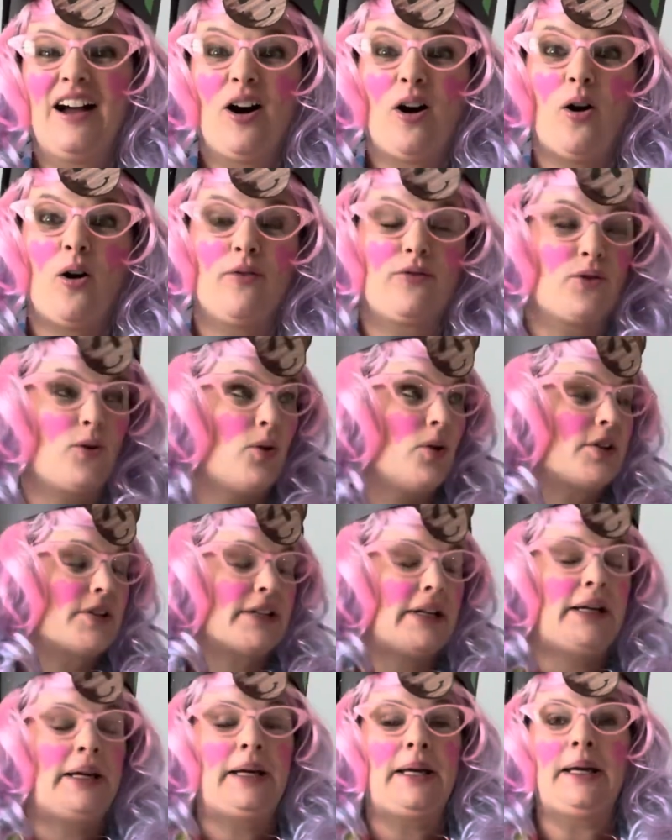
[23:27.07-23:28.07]
Oh, of course.
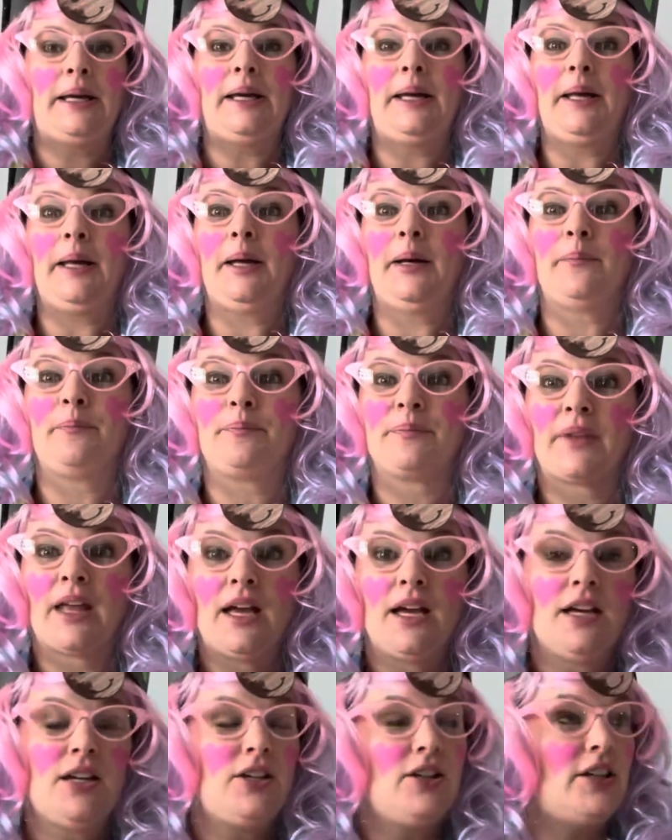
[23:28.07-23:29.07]
You need to
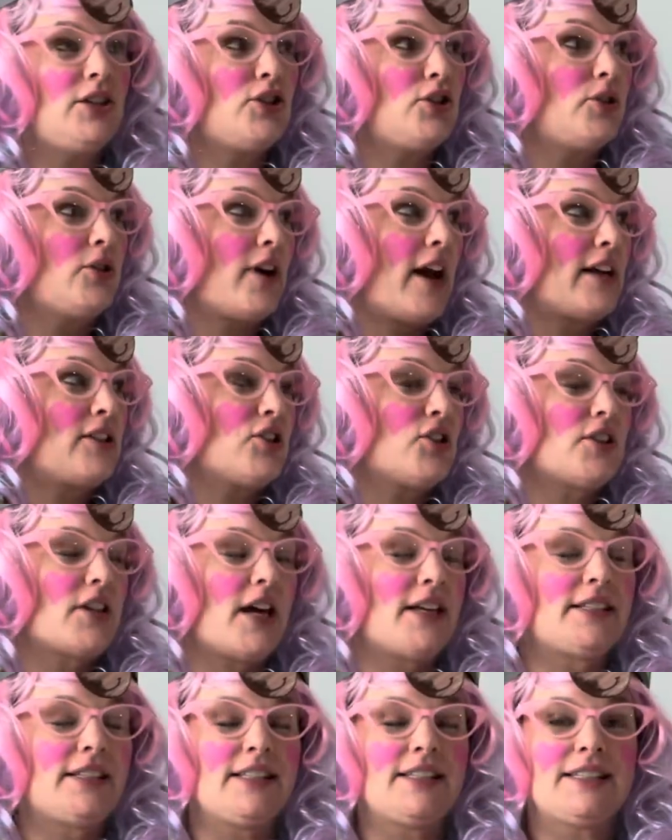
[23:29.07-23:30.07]
do your
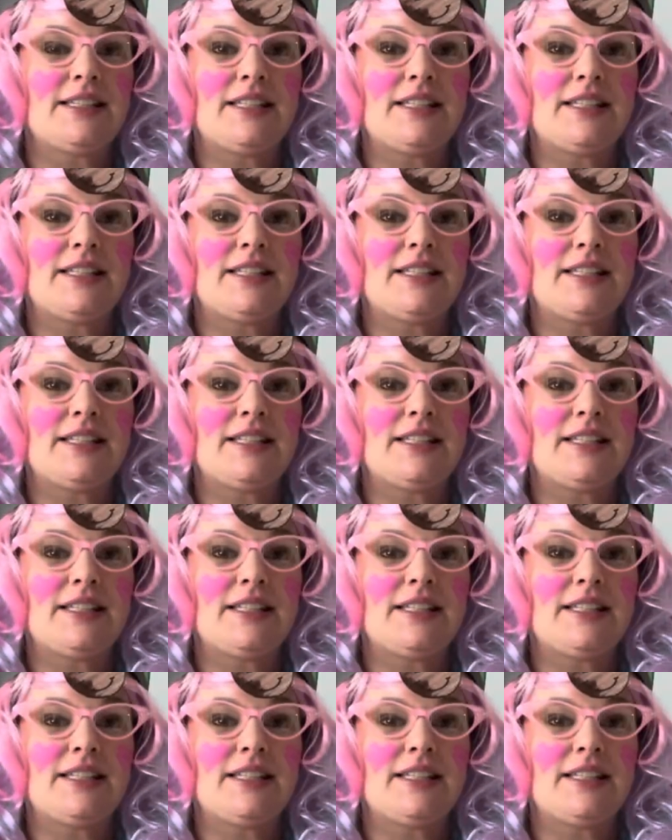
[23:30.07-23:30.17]
exercises?